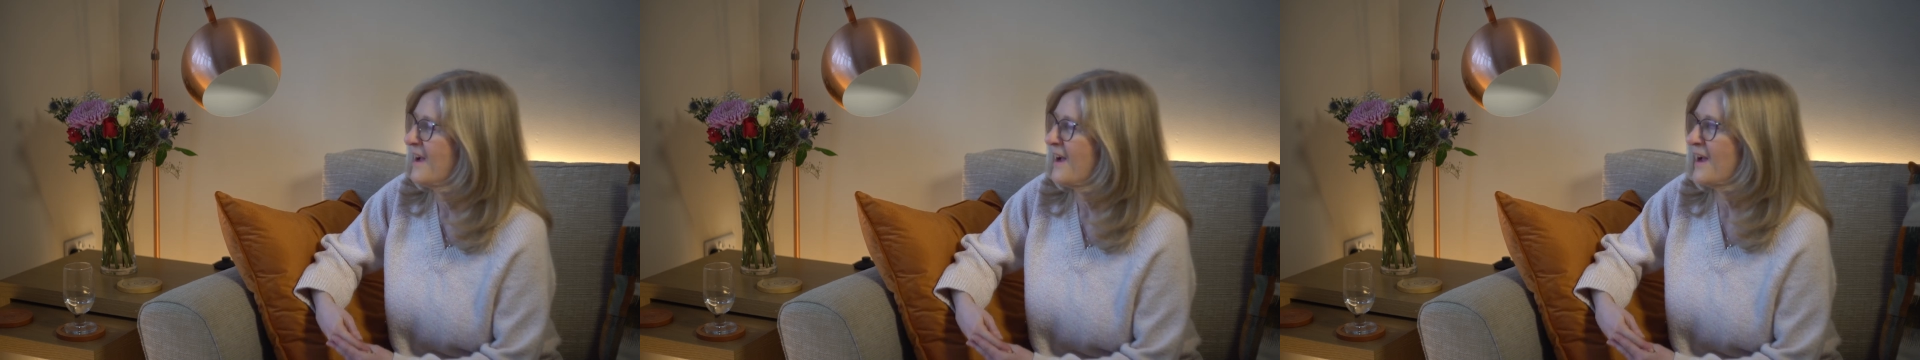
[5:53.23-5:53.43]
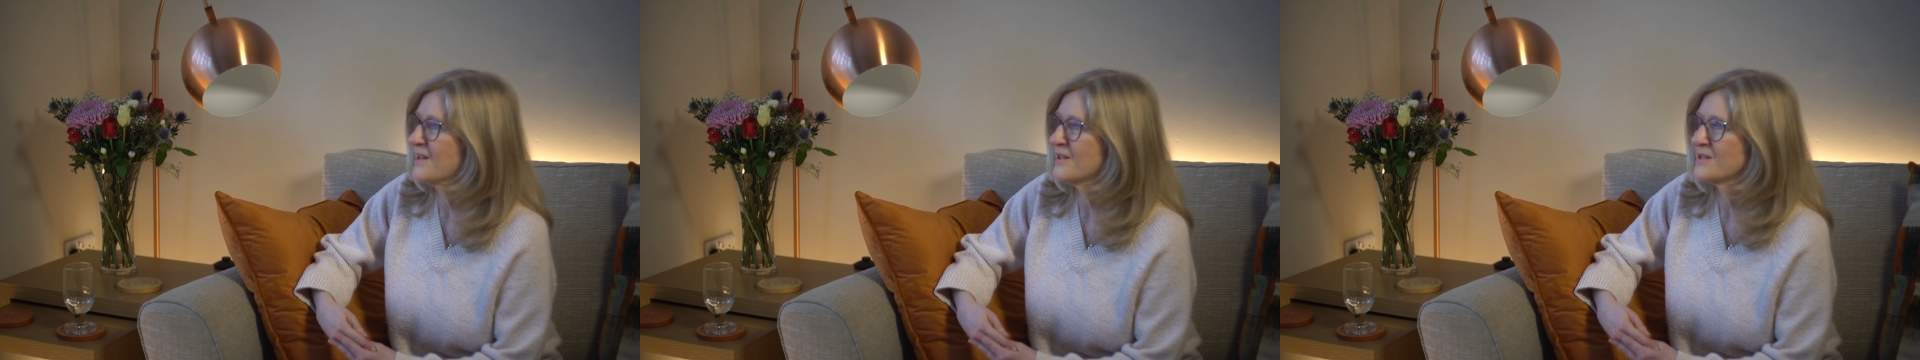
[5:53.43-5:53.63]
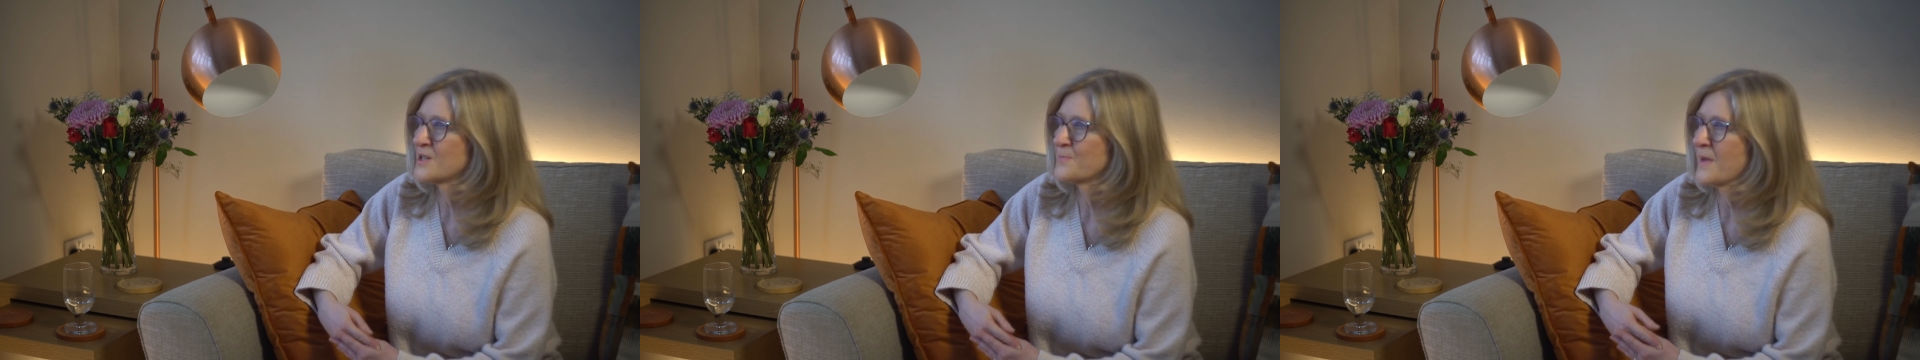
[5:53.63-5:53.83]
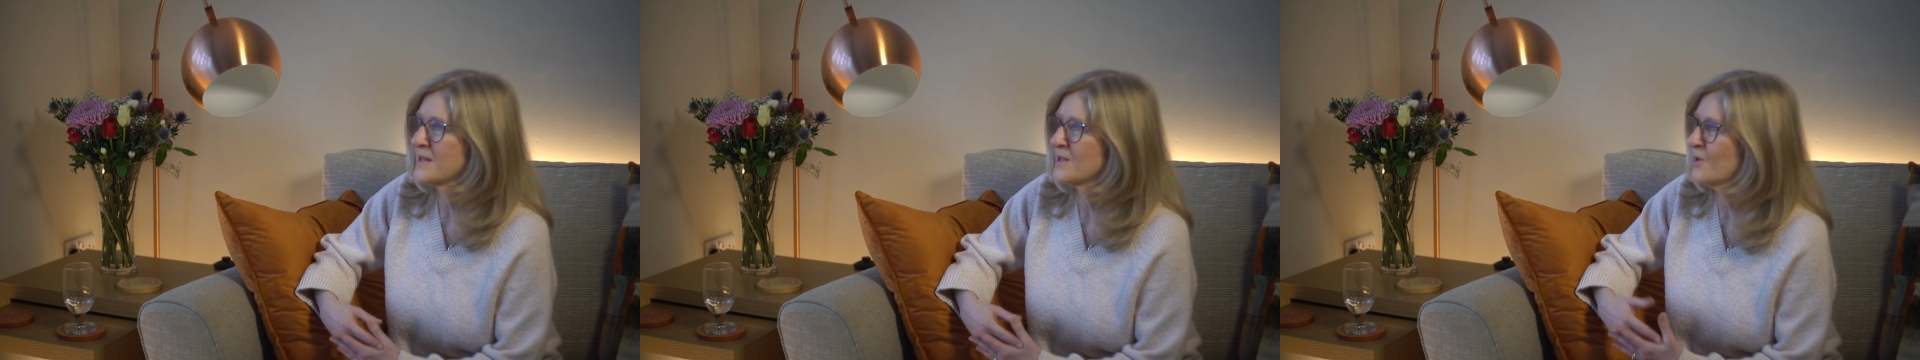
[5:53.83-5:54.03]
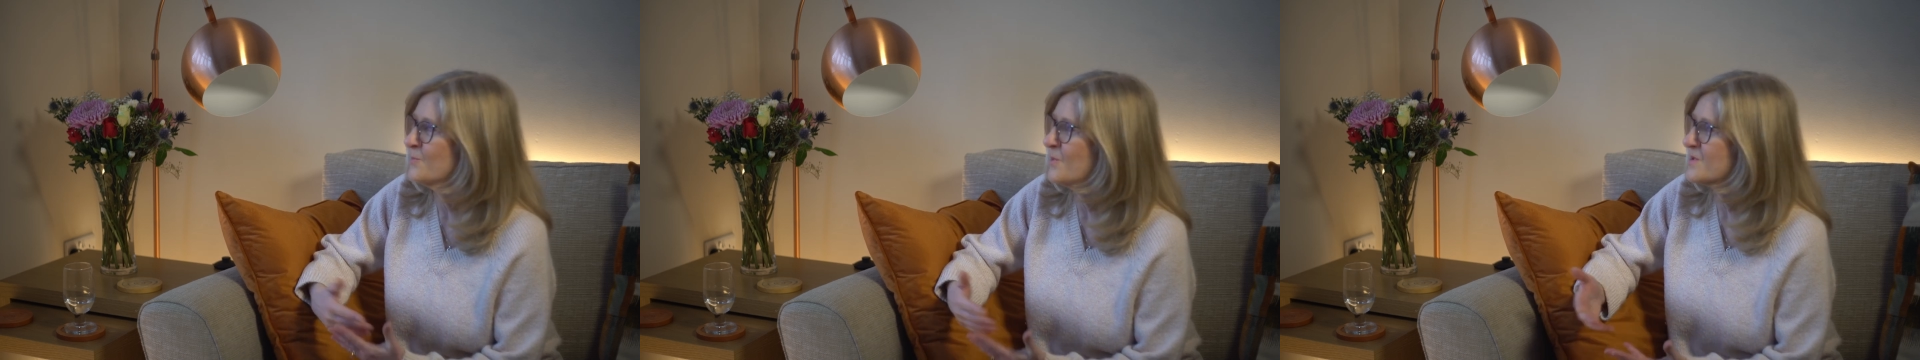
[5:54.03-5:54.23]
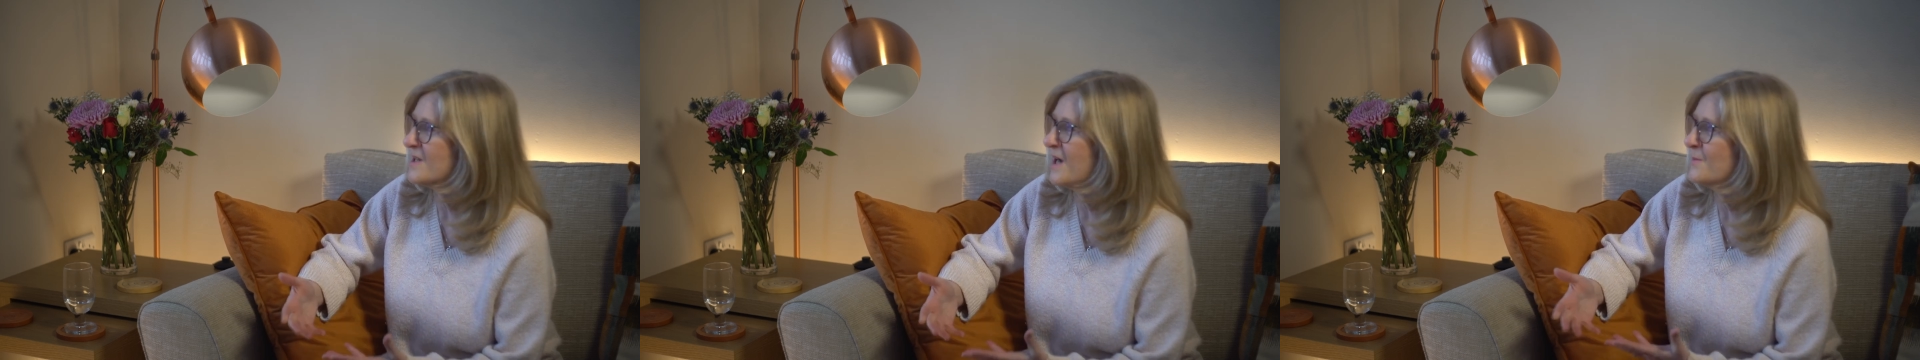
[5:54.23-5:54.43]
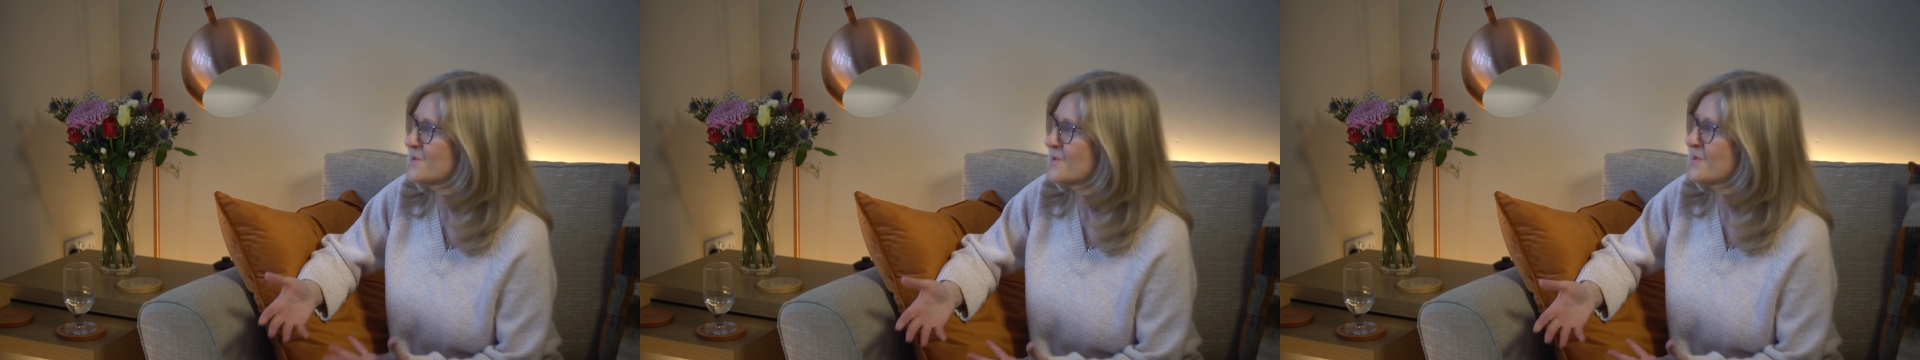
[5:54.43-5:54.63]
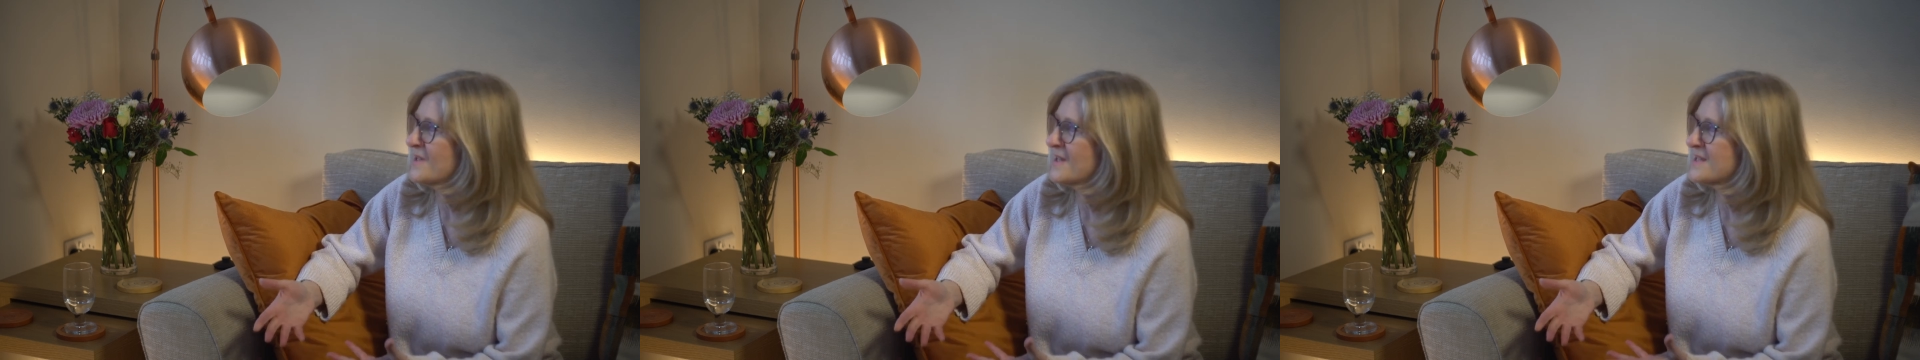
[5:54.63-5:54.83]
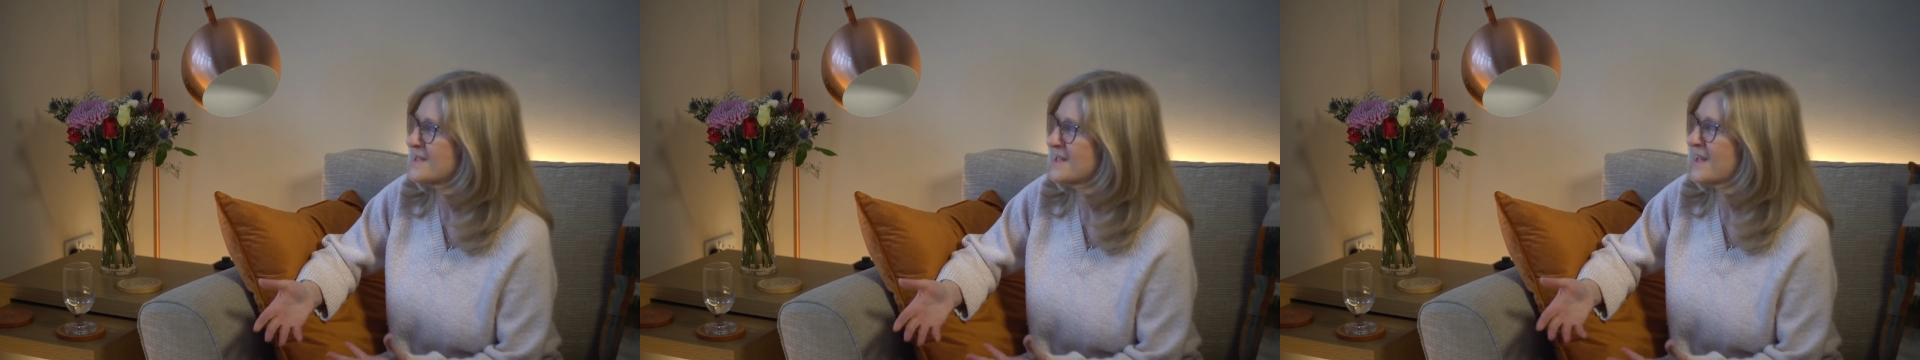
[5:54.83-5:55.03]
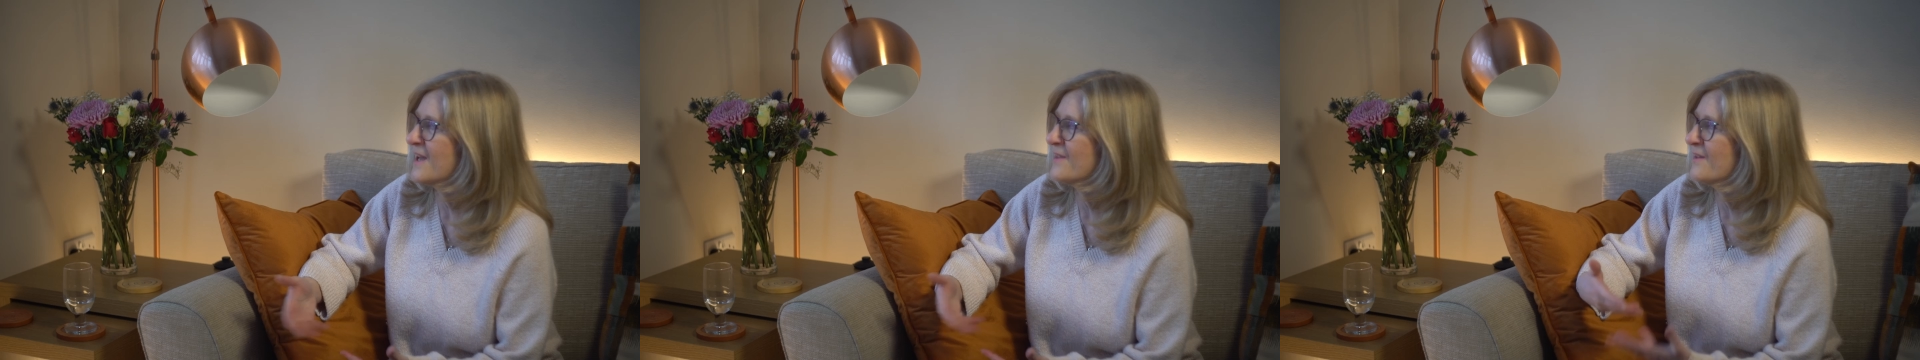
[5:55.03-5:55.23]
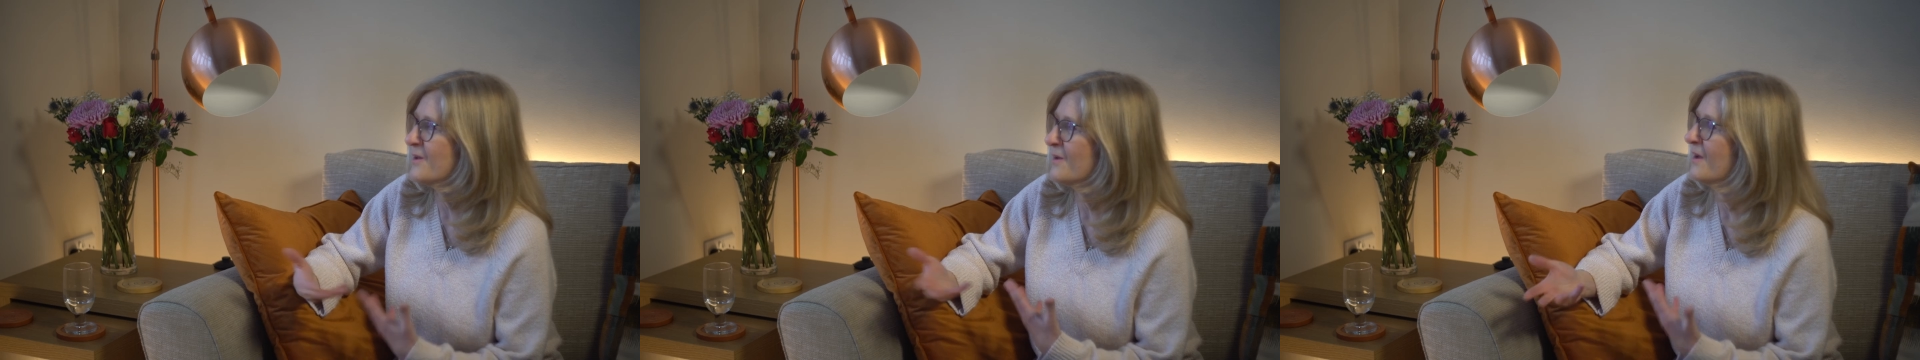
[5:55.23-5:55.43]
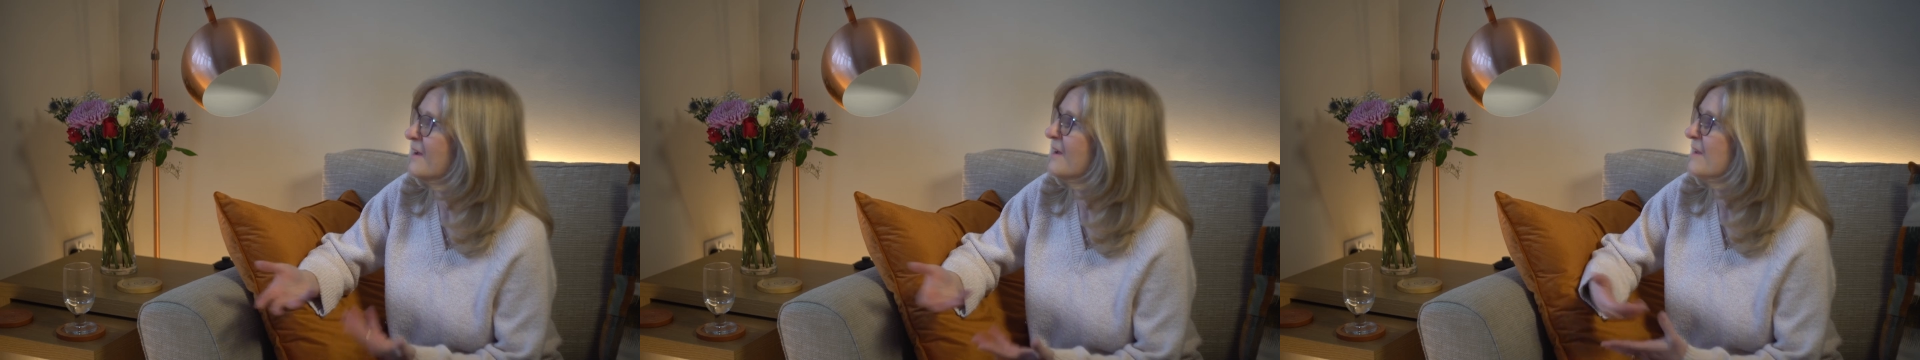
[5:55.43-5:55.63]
and spend a lot more time doing things together.